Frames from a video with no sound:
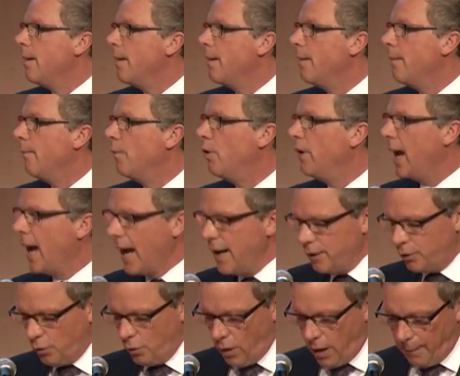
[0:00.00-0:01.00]
Marie-Anne
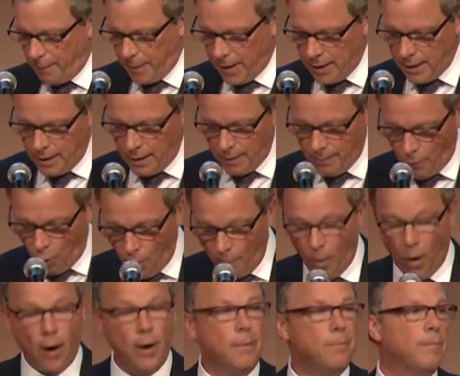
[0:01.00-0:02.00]
grew up in
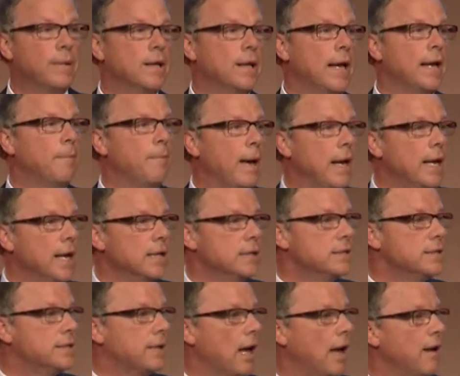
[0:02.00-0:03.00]
Montmartre, but like many in
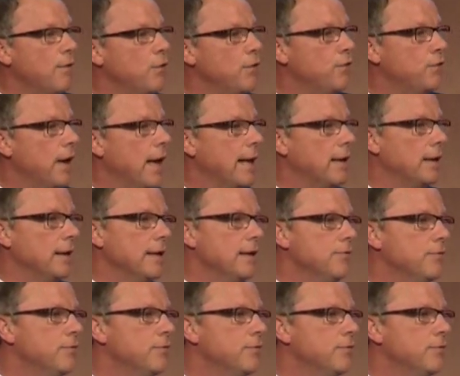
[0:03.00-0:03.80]
Saskatchewan, she had to leave.